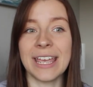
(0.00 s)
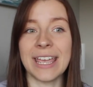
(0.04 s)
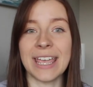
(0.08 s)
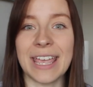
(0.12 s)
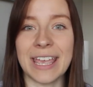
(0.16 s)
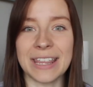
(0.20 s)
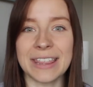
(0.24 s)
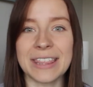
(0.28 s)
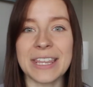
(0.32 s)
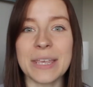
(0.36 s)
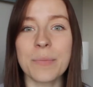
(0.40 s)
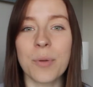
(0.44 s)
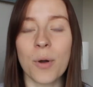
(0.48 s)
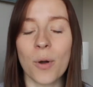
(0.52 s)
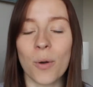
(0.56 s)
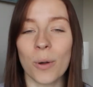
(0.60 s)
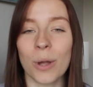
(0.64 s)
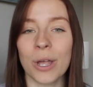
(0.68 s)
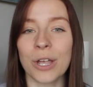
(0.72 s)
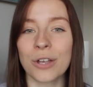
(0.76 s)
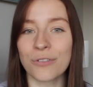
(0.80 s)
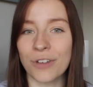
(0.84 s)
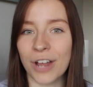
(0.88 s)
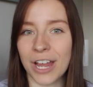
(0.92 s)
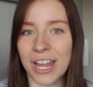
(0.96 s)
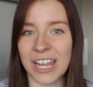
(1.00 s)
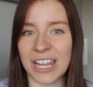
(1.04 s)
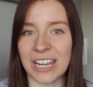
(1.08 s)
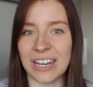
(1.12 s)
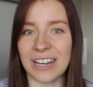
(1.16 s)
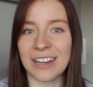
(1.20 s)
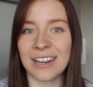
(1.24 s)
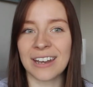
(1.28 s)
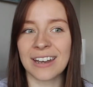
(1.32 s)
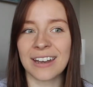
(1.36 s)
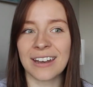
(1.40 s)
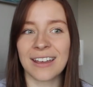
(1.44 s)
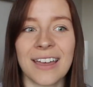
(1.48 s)
the pouring
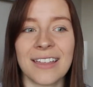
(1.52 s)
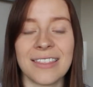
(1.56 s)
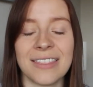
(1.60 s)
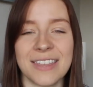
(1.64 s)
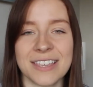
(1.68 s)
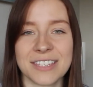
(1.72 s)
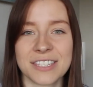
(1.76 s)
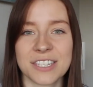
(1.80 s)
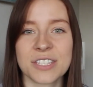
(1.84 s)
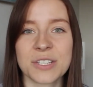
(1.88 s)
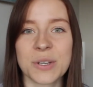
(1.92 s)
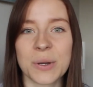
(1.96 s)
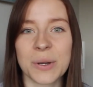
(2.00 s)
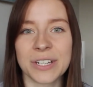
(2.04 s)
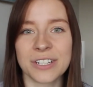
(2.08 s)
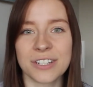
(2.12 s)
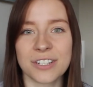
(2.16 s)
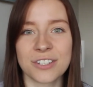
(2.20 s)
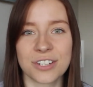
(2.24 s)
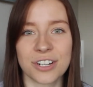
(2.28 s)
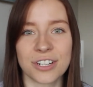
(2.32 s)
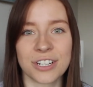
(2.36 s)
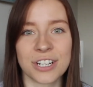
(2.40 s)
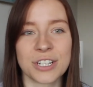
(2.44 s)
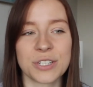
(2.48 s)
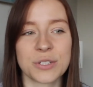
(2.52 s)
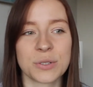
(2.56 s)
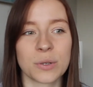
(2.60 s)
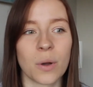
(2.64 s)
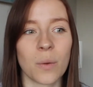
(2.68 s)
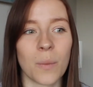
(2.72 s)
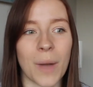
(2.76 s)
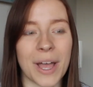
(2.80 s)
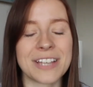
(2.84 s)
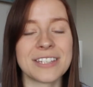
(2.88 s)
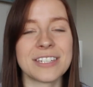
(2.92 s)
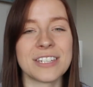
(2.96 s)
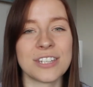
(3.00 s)
rain, this is going to turn into a
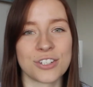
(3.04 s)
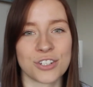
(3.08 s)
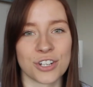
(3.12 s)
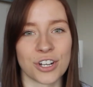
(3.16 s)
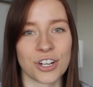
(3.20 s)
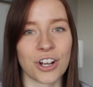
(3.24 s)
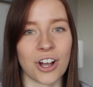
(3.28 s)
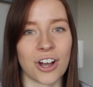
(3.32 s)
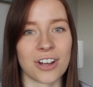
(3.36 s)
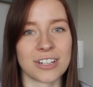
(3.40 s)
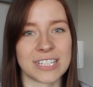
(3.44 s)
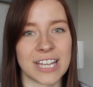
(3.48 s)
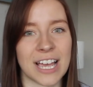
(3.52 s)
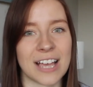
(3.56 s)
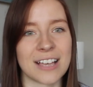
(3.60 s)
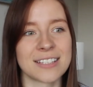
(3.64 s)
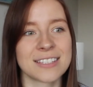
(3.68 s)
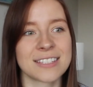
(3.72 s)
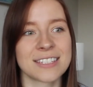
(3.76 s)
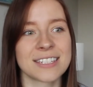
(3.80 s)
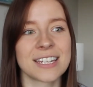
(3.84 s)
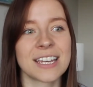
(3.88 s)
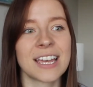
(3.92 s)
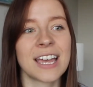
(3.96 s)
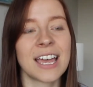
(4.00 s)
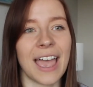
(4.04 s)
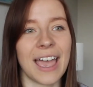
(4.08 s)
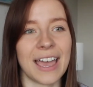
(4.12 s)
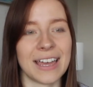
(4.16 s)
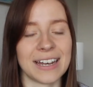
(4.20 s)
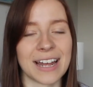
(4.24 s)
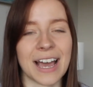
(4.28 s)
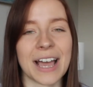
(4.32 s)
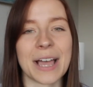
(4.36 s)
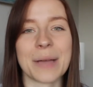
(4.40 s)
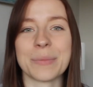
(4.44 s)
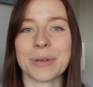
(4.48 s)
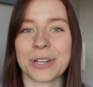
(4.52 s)
wet t-shirt contest. And
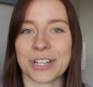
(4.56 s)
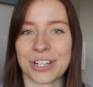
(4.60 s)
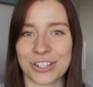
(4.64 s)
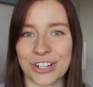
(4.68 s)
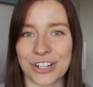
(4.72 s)
I am gonna